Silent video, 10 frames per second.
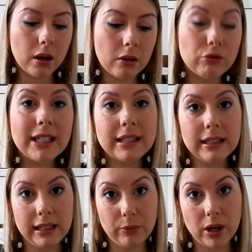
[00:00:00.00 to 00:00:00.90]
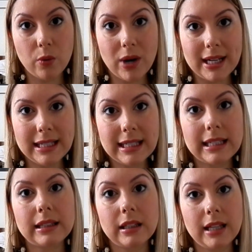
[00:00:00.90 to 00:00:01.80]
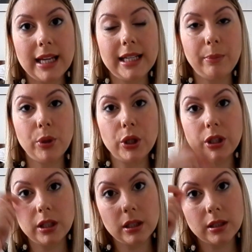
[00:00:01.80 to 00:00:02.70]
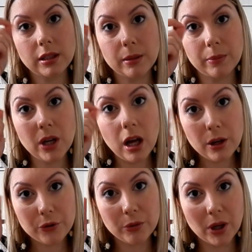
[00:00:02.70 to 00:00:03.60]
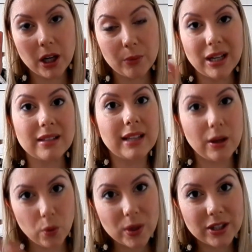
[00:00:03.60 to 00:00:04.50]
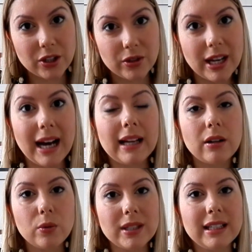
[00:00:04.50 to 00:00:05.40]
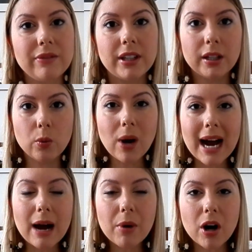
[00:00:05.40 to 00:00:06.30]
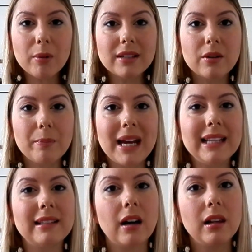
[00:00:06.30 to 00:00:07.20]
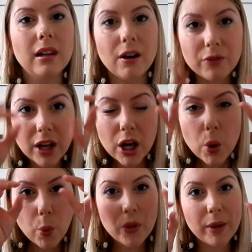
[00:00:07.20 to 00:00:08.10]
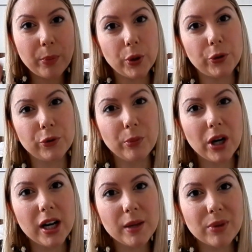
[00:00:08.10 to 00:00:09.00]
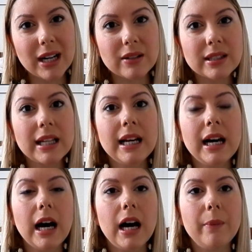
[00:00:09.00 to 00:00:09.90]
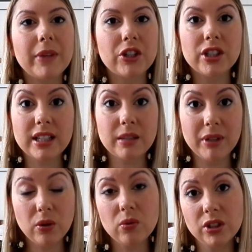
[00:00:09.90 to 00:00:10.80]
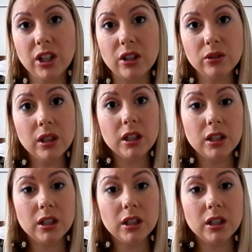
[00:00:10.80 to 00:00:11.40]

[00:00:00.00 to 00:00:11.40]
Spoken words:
recently when I went, the lady put some colour through my eyebrows. They always do that, and I always leave thinking, wow, my eyebrows are amazing. I love what they put through my eyebrows. And she said to me, oh, you know,